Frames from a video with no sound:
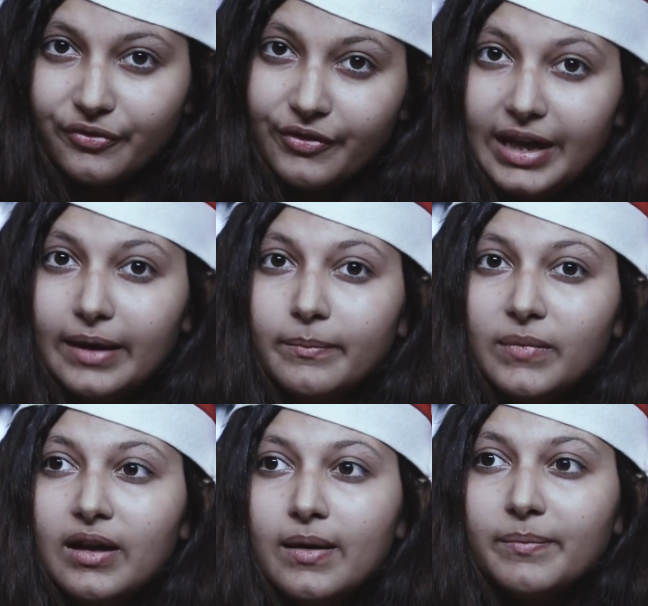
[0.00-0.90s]

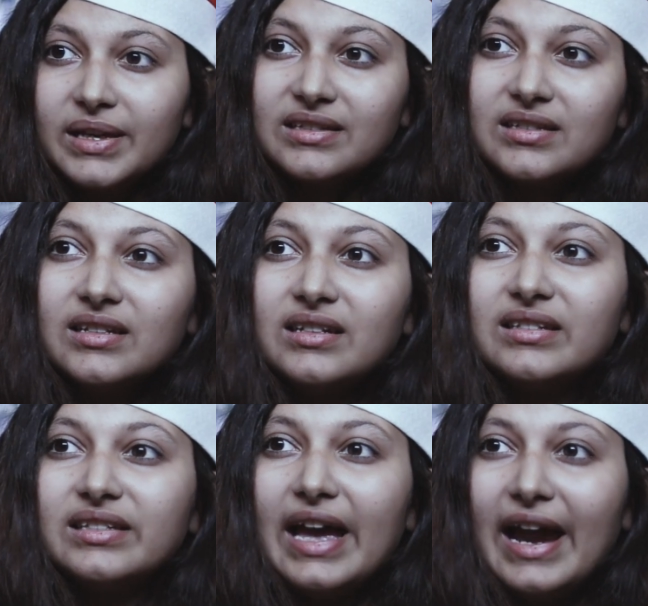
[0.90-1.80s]
frame
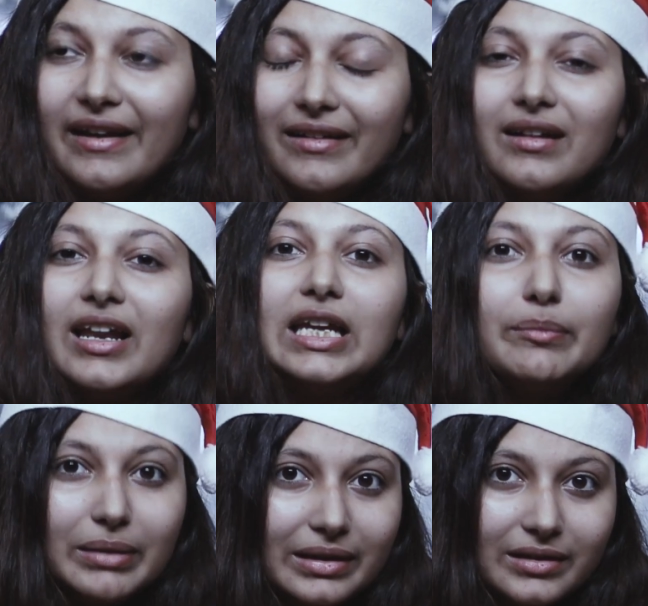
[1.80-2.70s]
mixes and
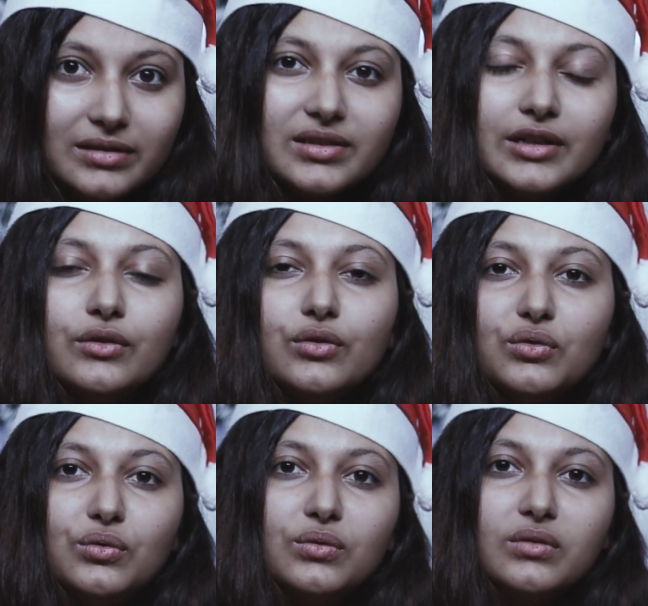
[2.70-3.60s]
like bleeds
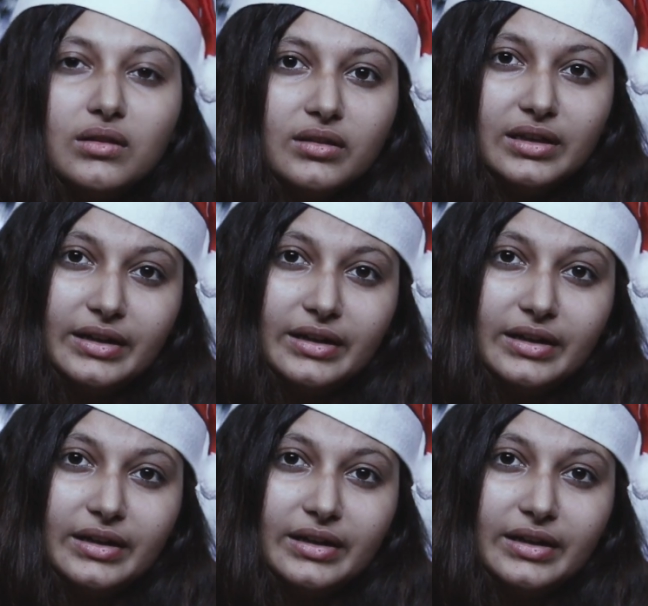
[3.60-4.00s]
into